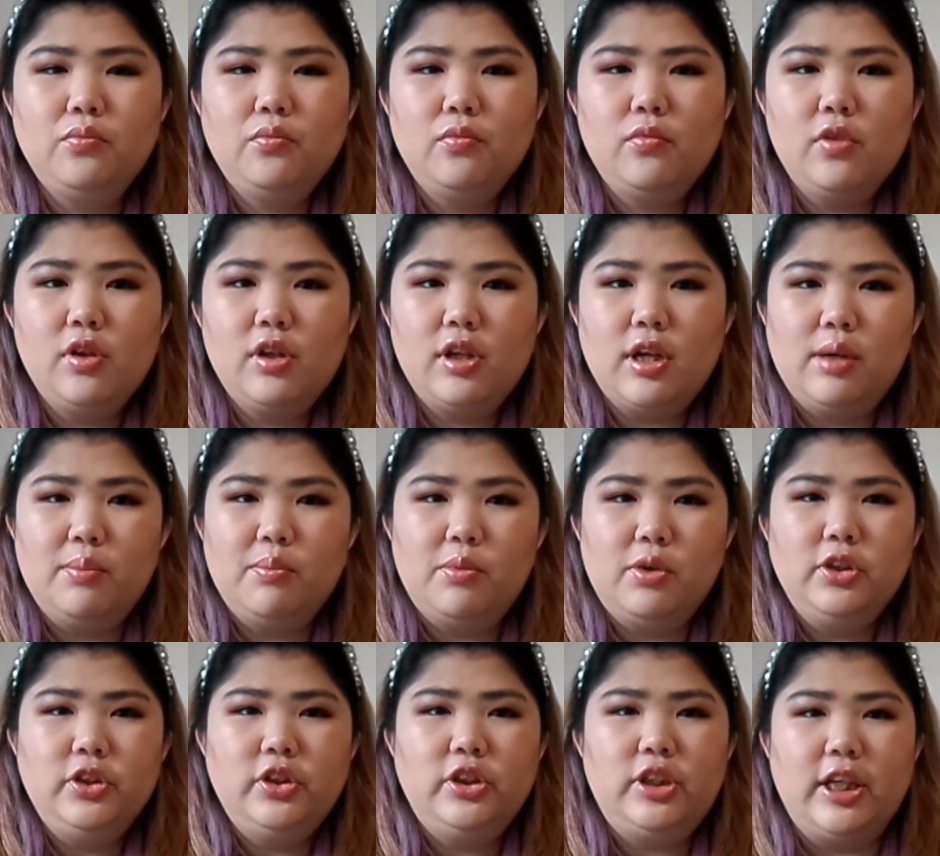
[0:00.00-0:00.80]
They're
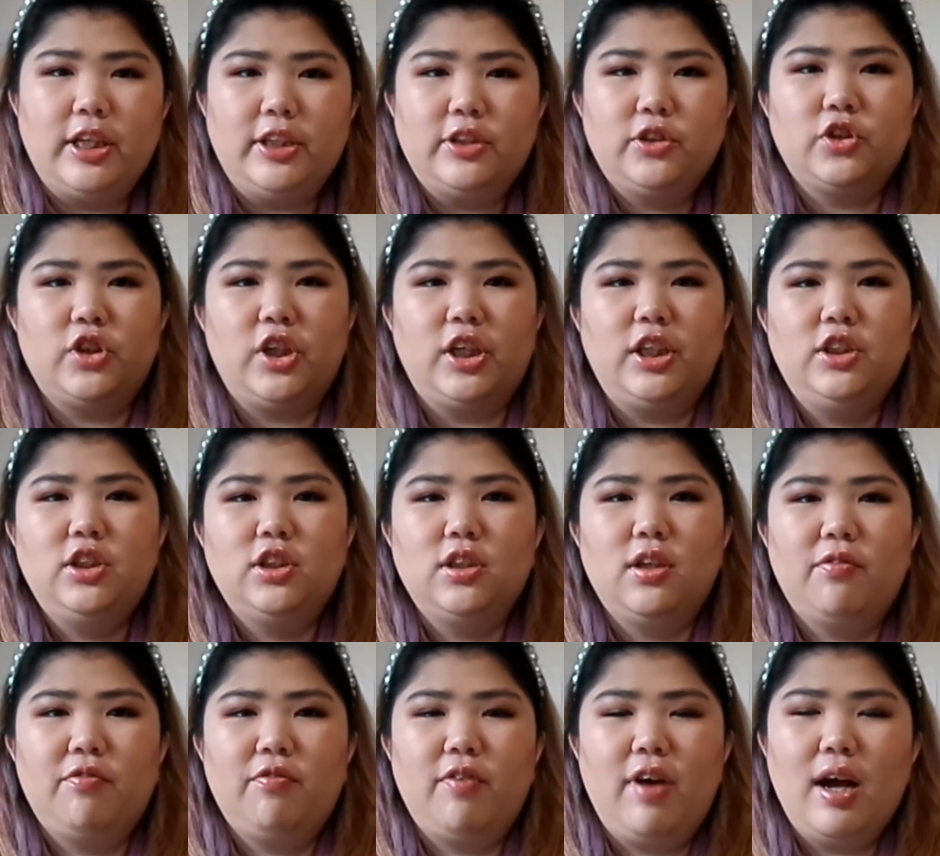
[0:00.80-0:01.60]
more like straight to
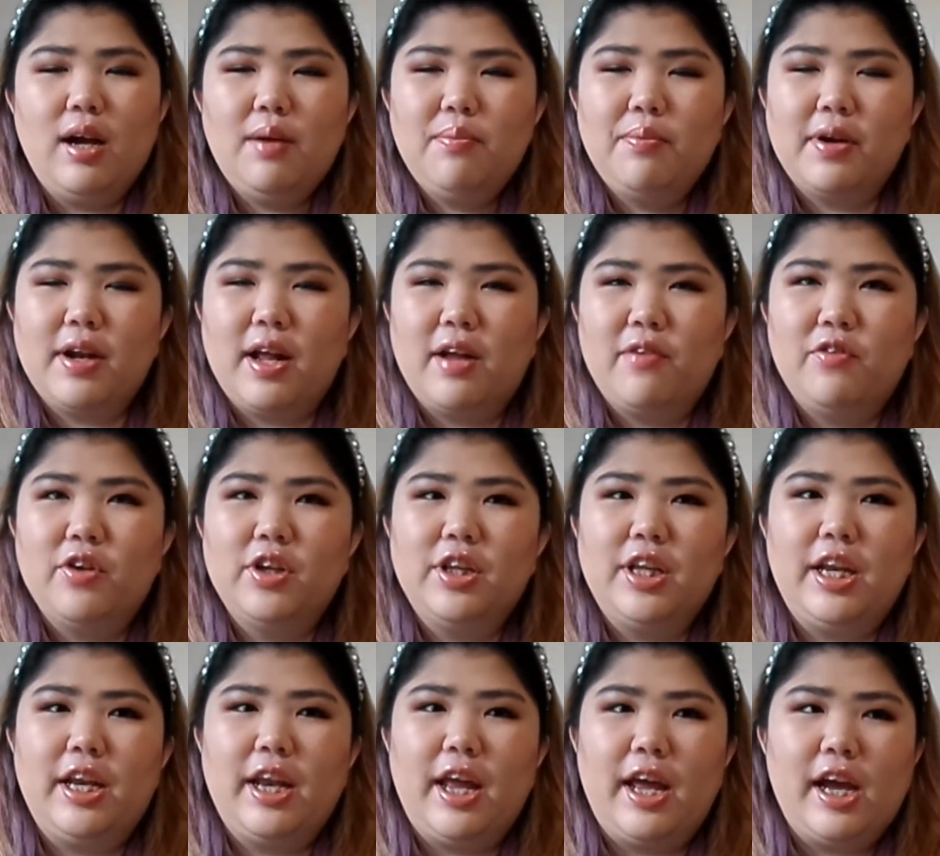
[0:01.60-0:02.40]
the fact, but I
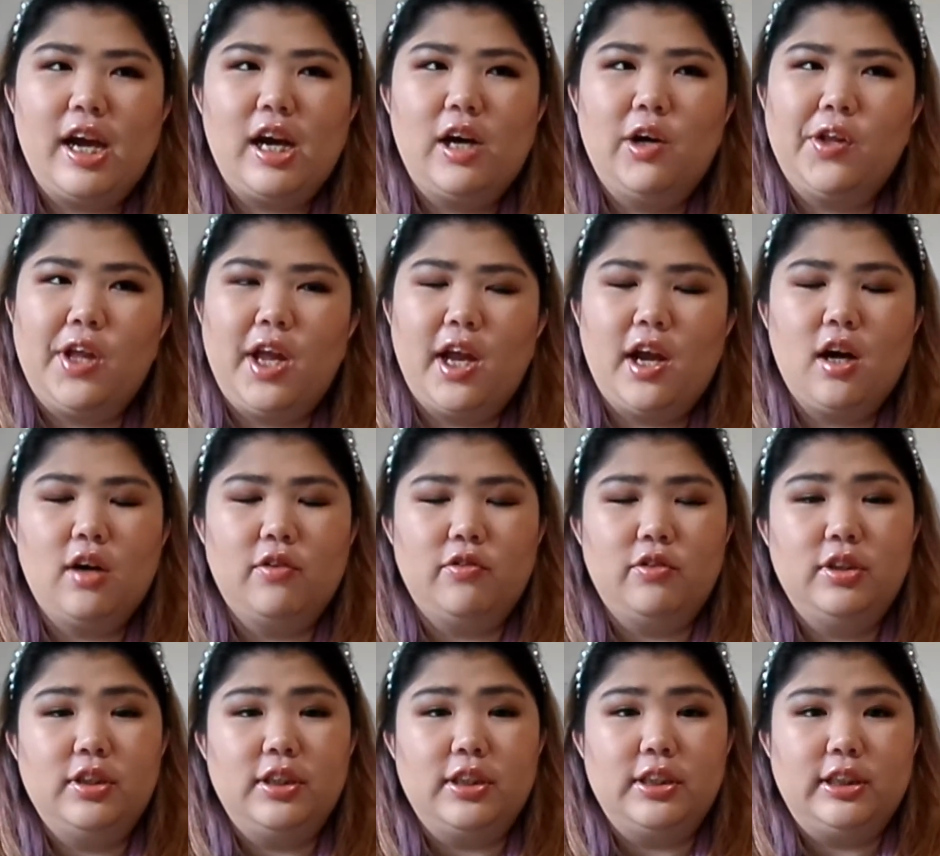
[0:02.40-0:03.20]
really like how they
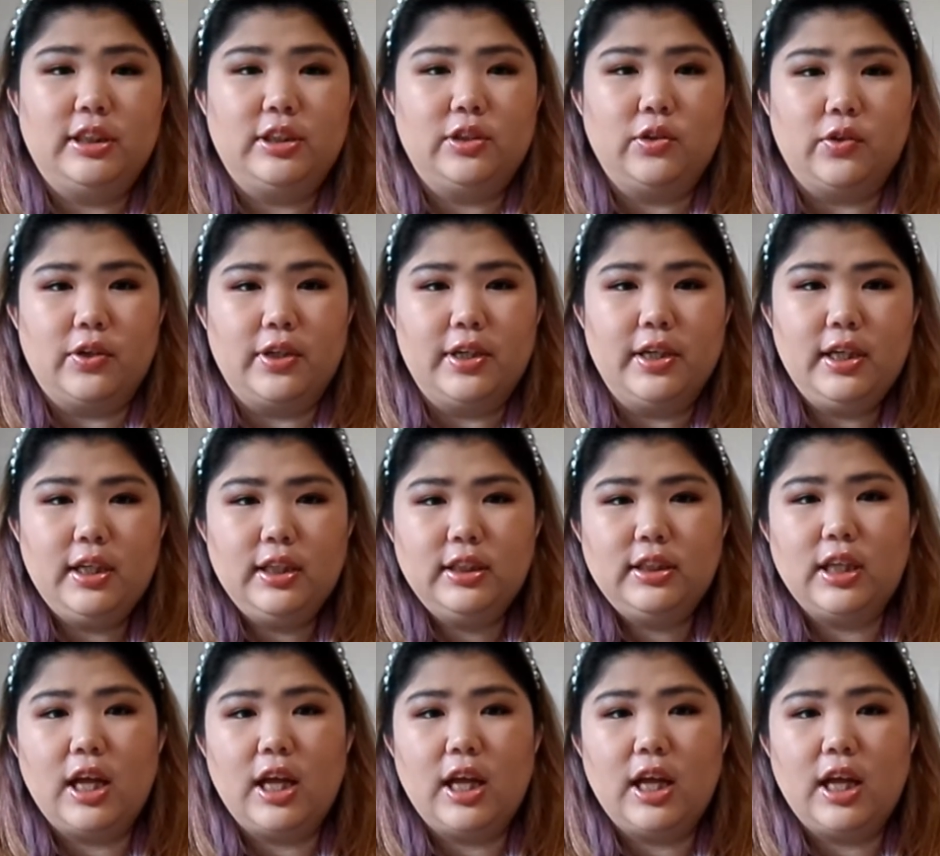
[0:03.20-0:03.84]
cover their stories.